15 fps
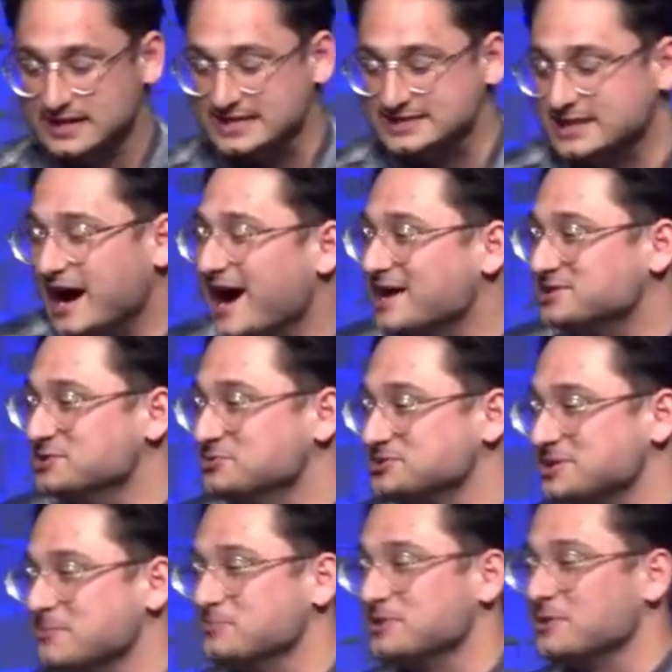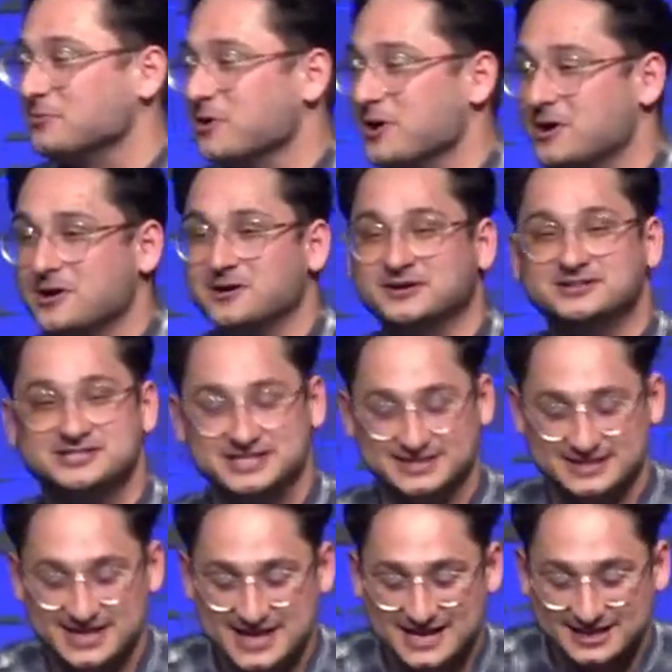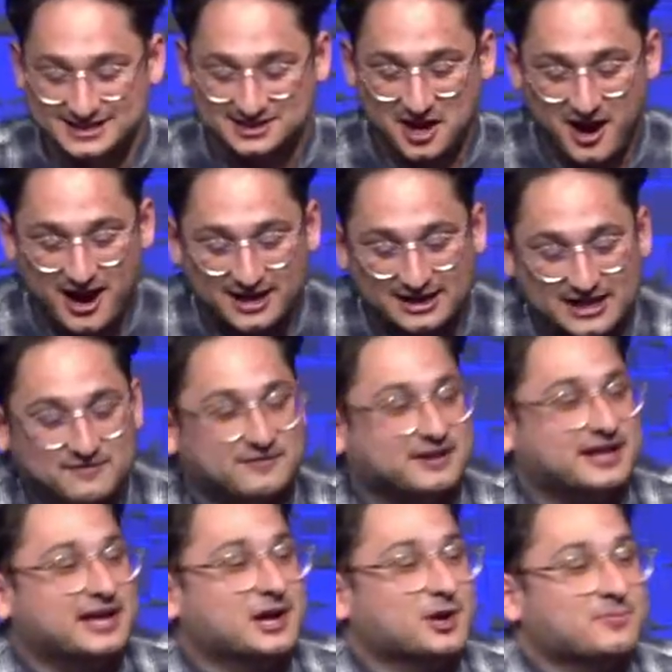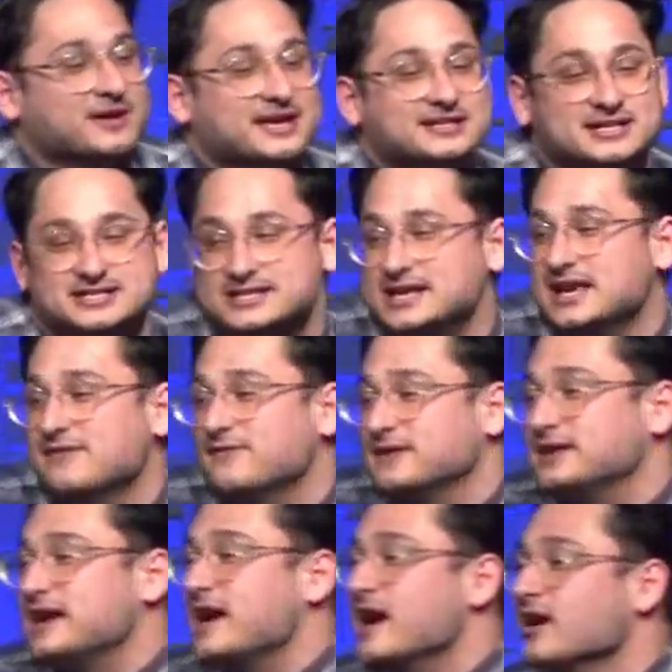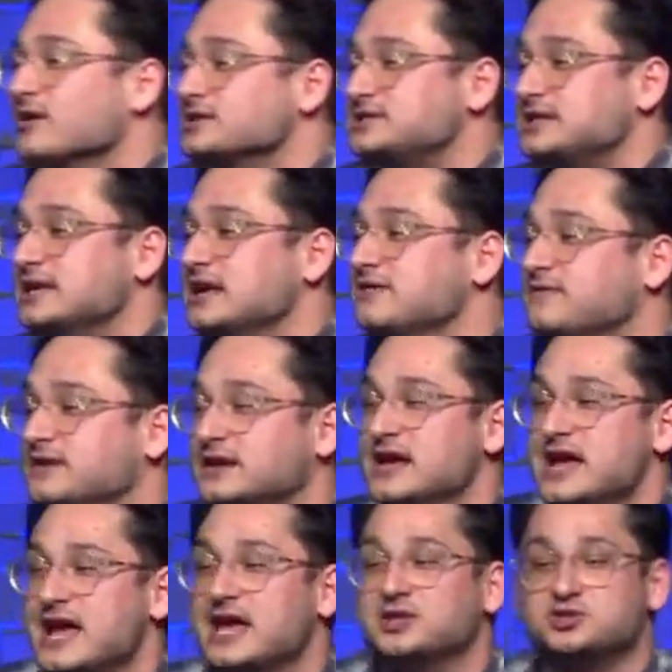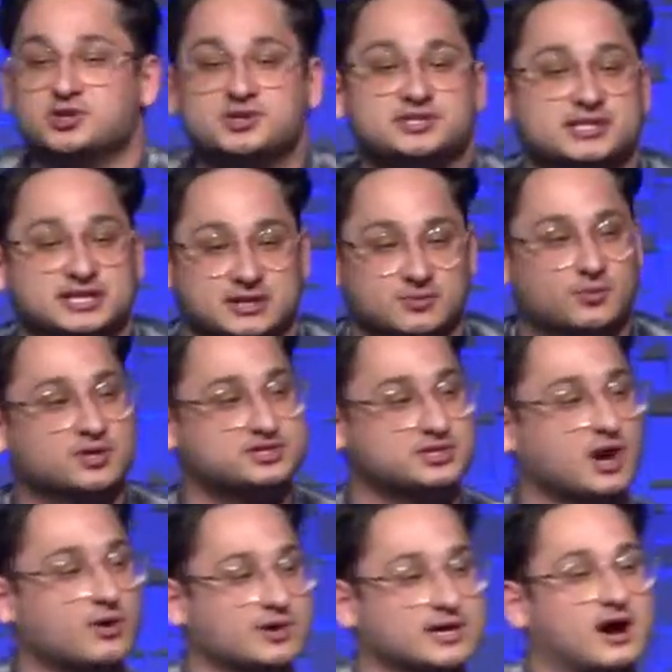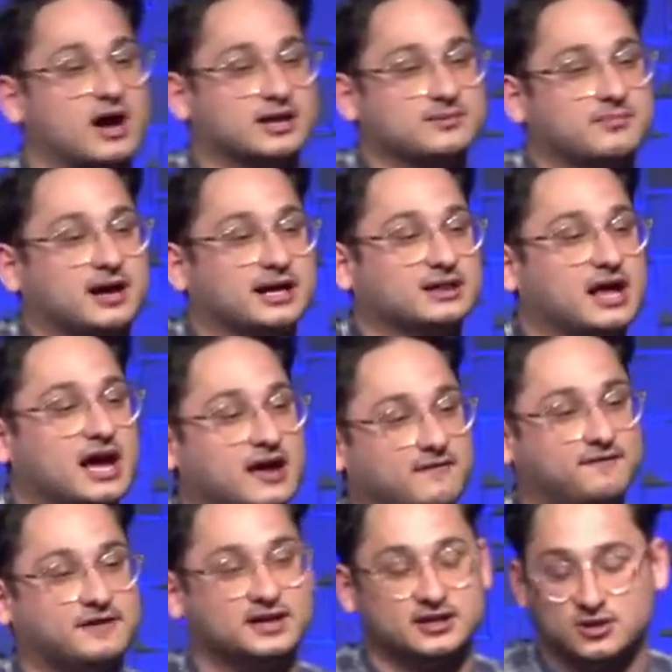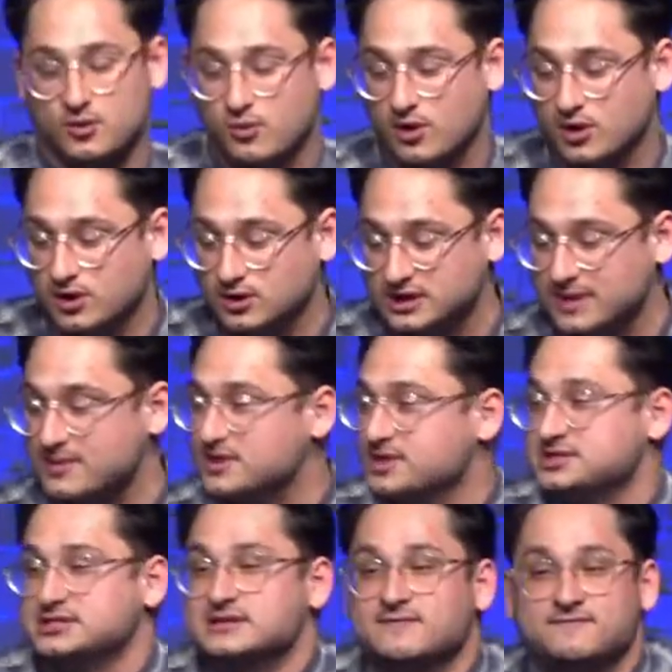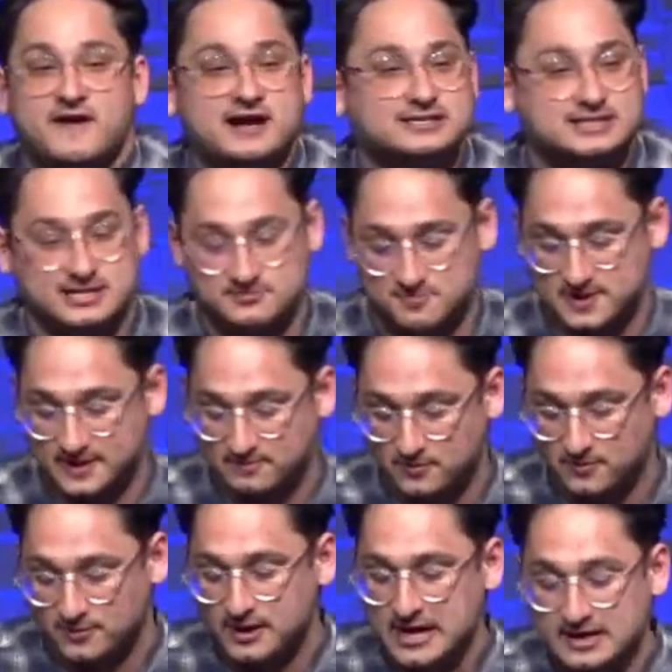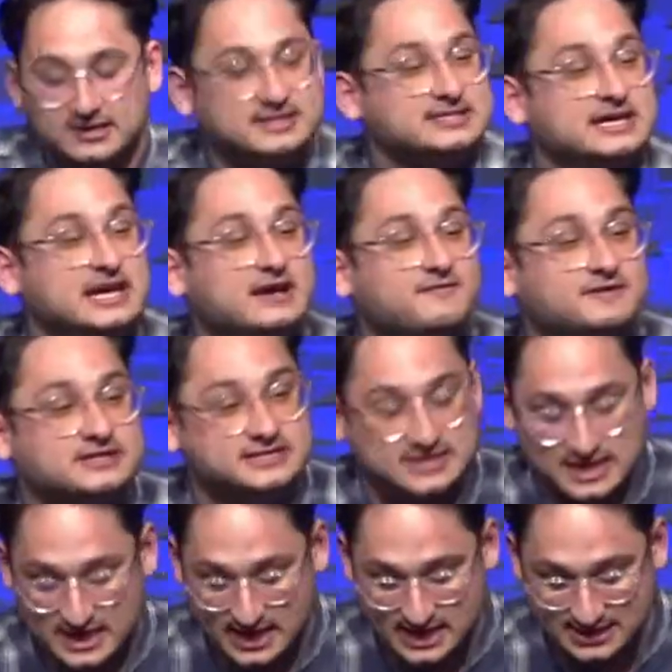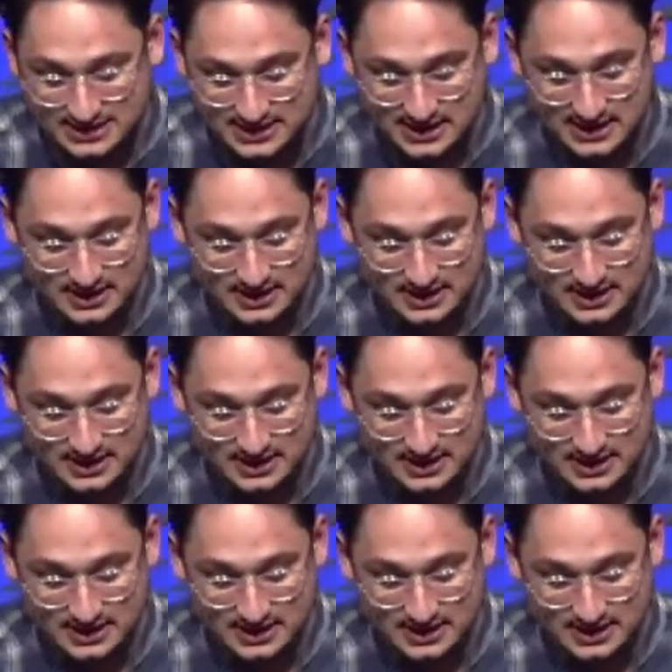Did I do something wrong? Did God even hear me? Does He even care? Is He even interested in what's going on in my life and in the world? I mean, this is affecting people. Does He even see it?